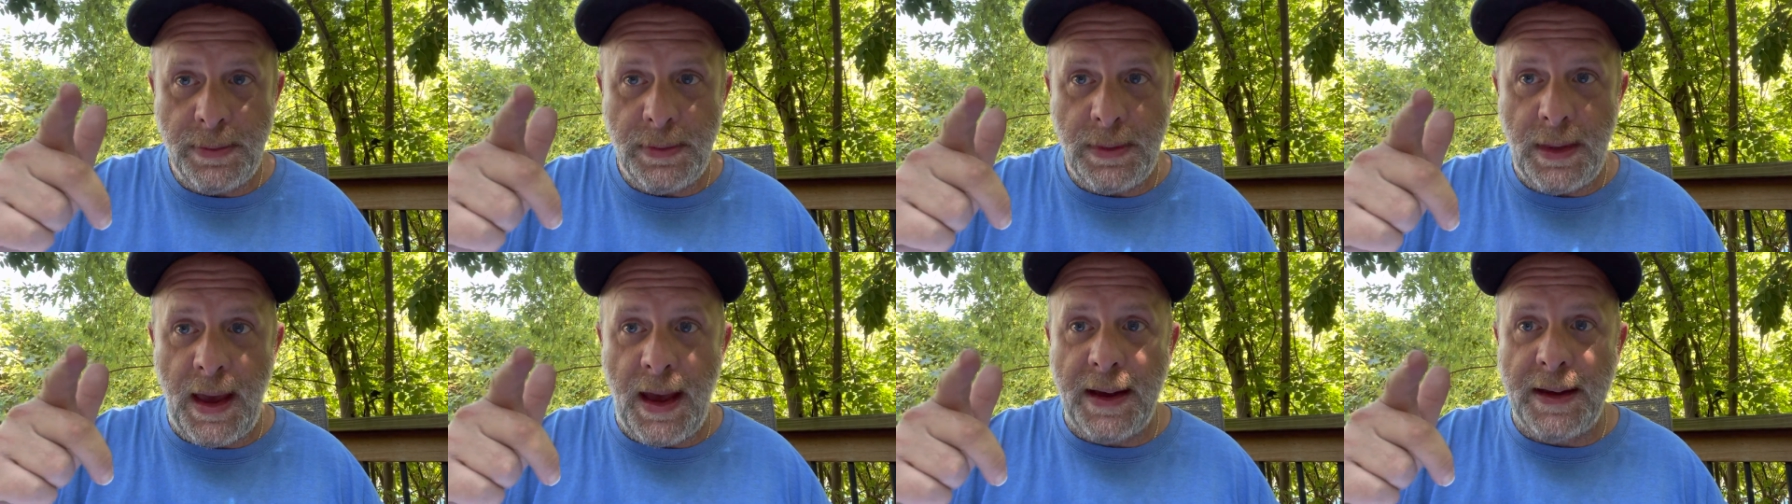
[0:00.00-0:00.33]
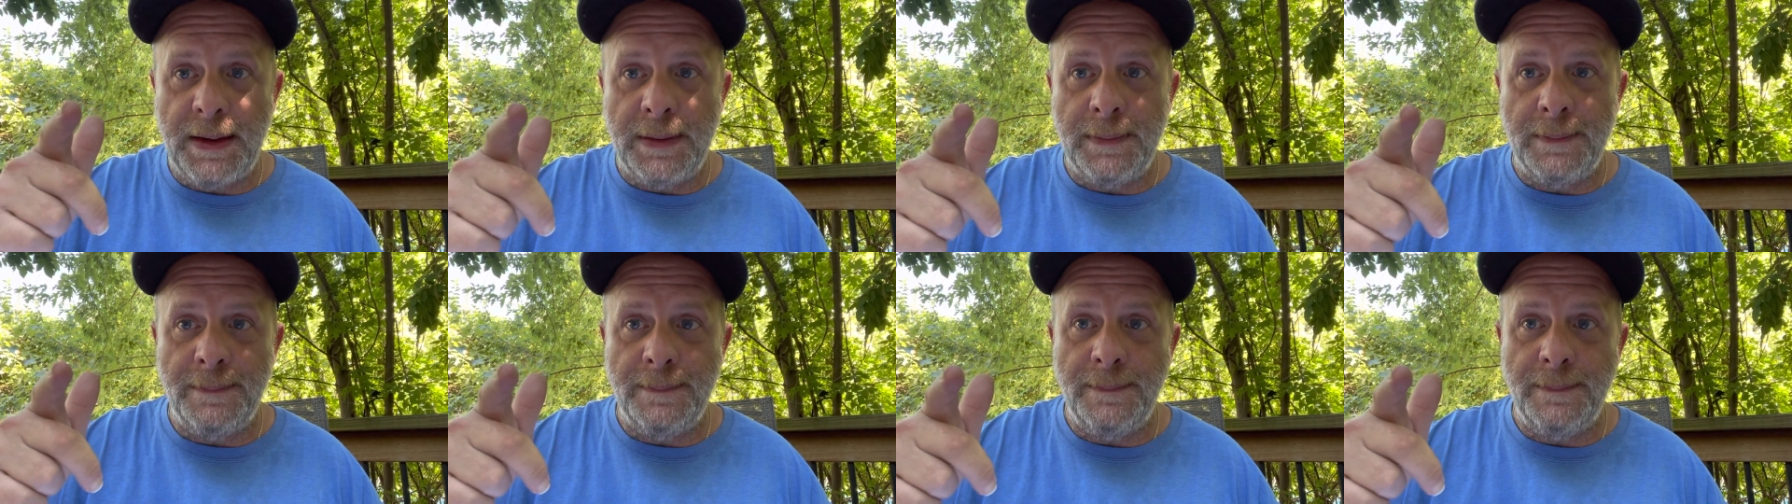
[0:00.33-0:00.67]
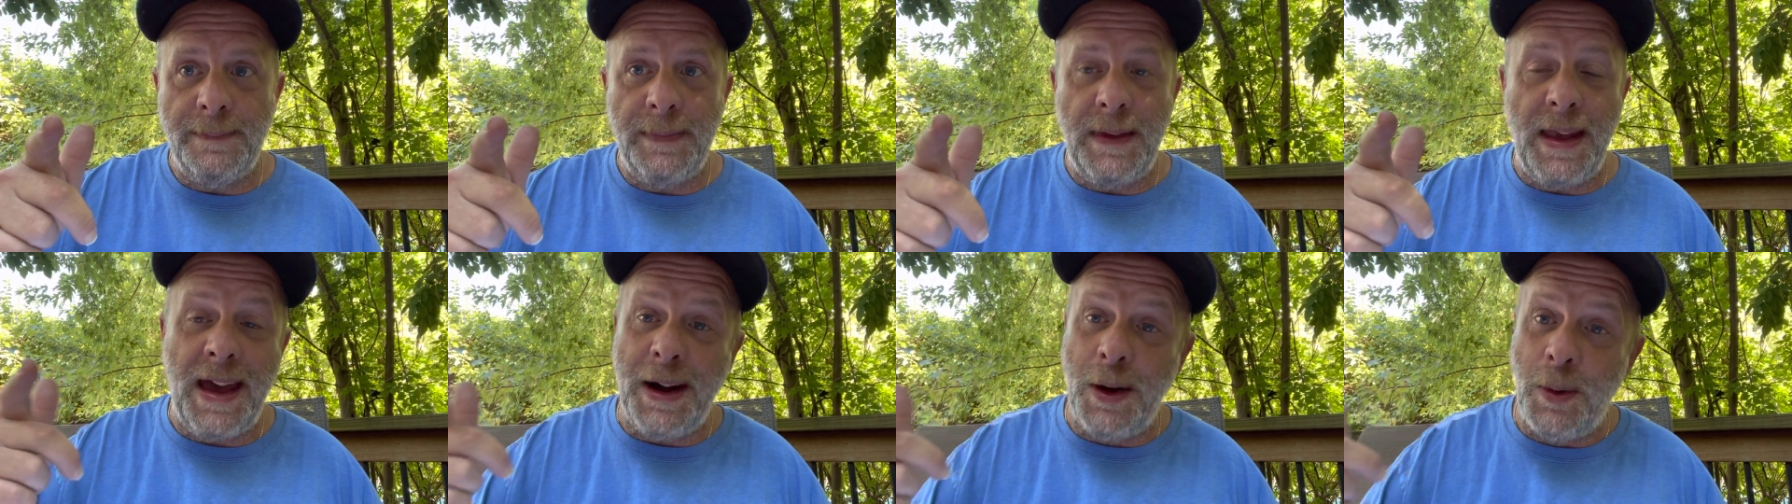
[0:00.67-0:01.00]
I can
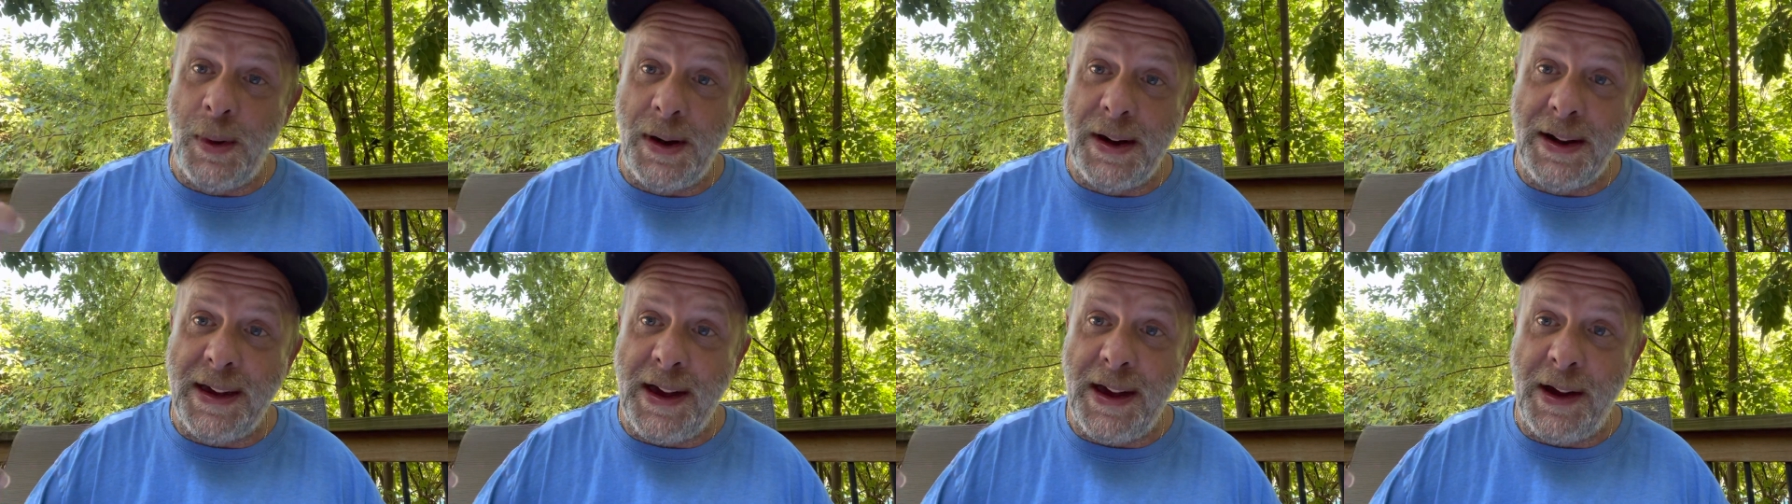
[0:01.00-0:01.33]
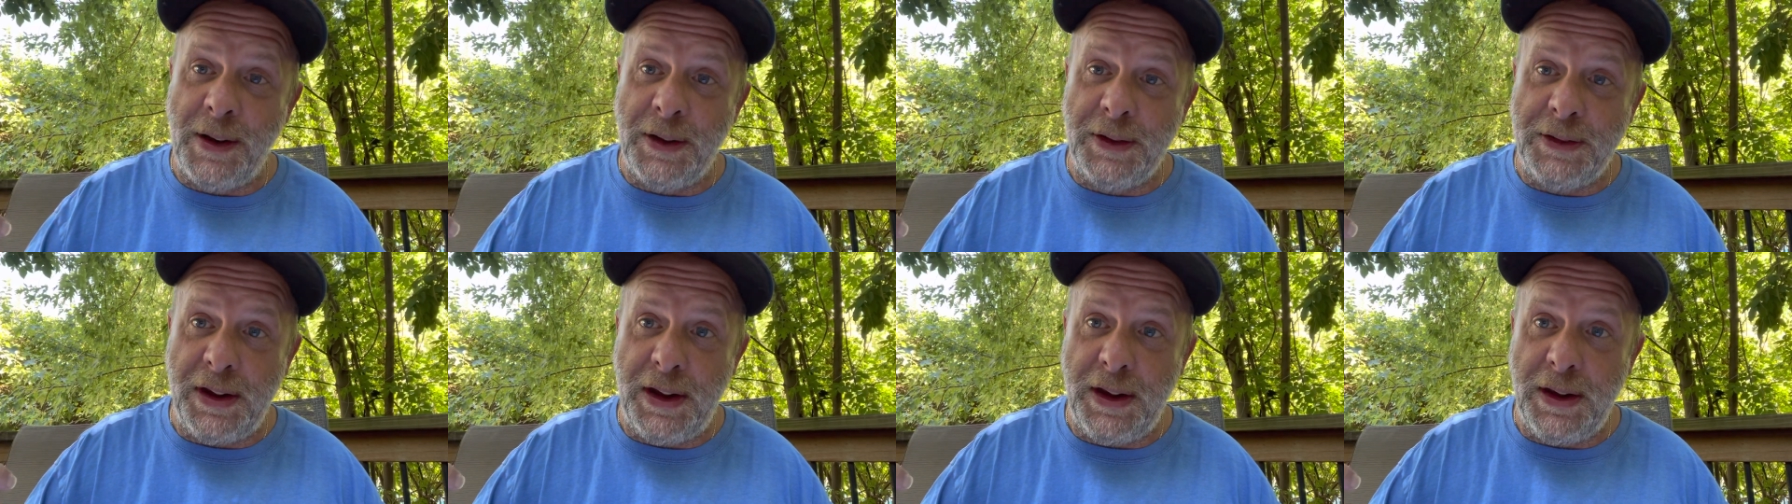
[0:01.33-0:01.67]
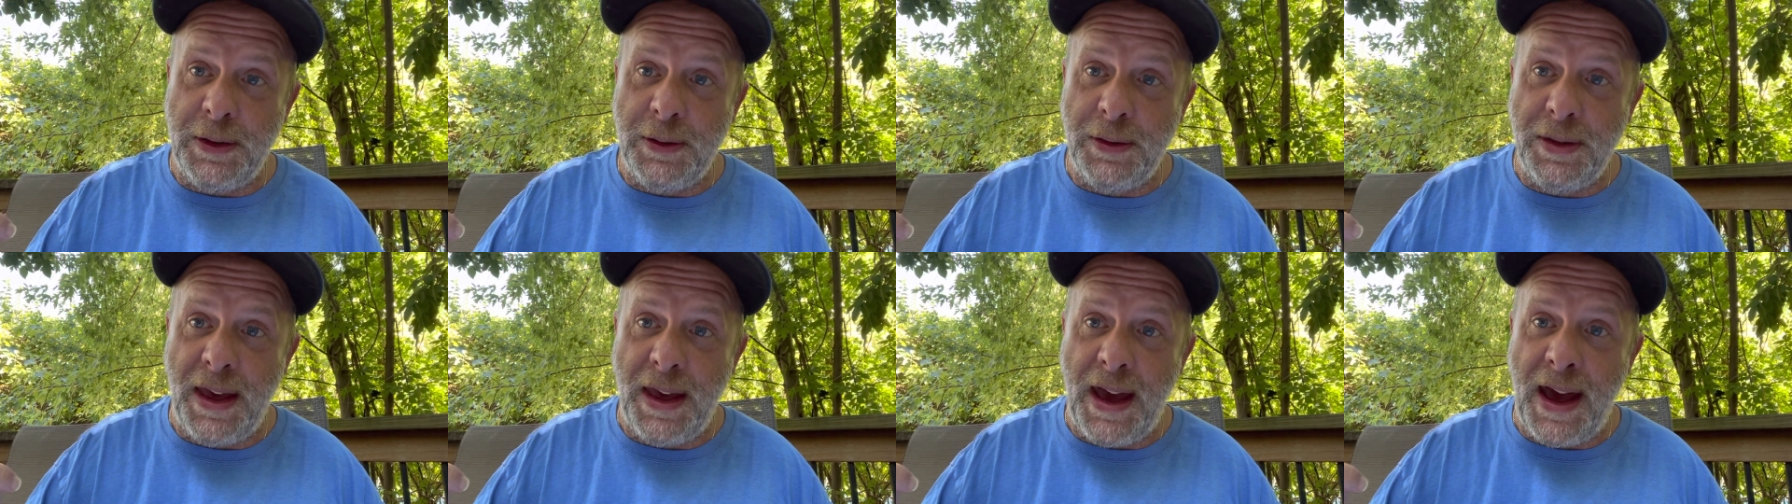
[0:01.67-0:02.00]
I don't want to guarantee
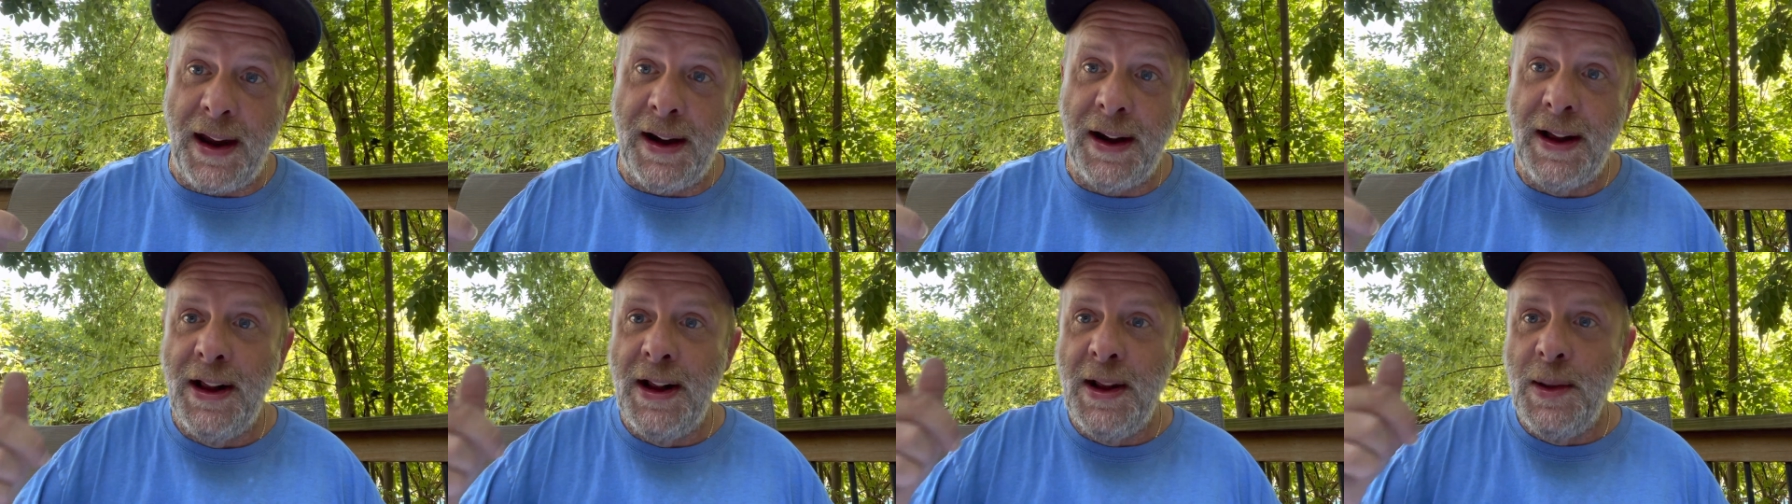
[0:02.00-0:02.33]
you that